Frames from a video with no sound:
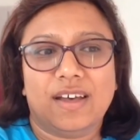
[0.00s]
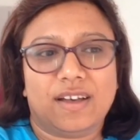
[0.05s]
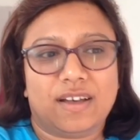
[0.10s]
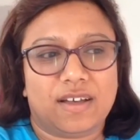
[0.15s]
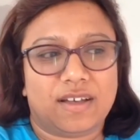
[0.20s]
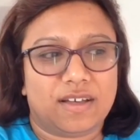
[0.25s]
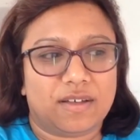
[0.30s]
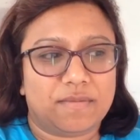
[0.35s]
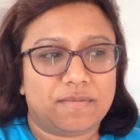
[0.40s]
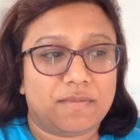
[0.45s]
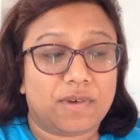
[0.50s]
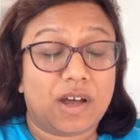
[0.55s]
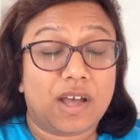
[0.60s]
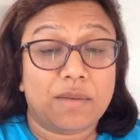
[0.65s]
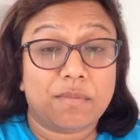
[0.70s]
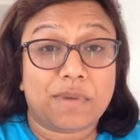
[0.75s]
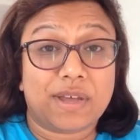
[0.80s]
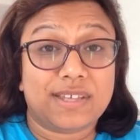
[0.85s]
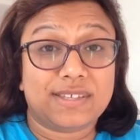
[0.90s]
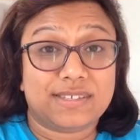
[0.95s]
I
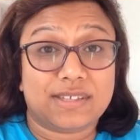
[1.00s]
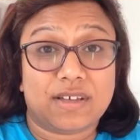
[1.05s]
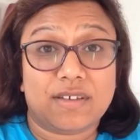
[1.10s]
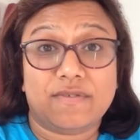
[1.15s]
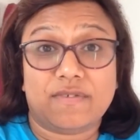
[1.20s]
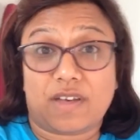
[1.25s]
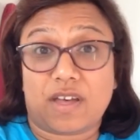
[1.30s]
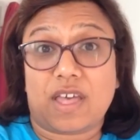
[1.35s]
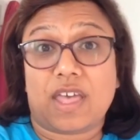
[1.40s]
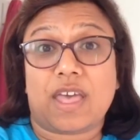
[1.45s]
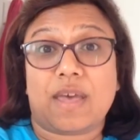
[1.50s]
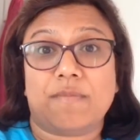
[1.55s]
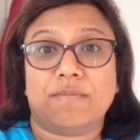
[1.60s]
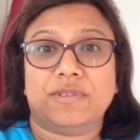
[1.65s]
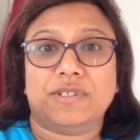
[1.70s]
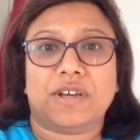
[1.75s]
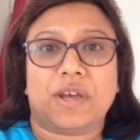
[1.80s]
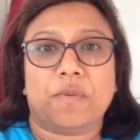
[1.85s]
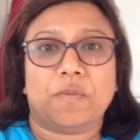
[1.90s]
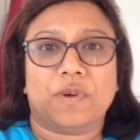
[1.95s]
am
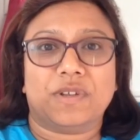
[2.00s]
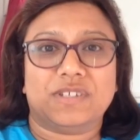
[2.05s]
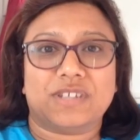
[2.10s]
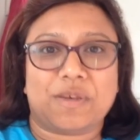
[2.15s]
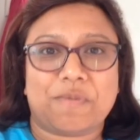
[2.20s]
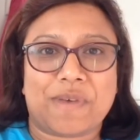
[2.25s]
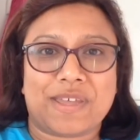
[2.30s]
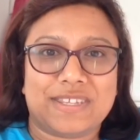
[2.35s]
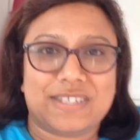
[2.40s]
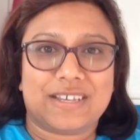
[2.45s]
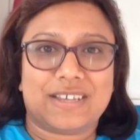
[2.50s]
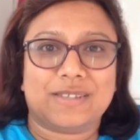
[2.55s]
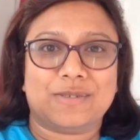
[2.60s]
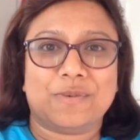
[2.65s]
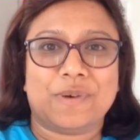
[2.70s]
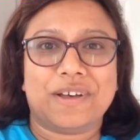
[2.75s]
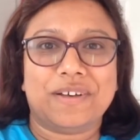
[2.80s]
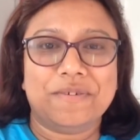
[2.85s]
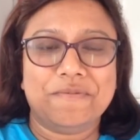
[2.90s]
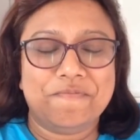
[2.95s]
type 1 diabetic as
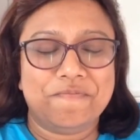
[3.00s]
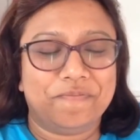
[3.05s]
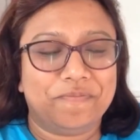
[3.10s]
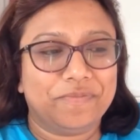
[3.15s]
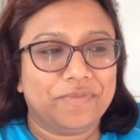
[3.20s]
well,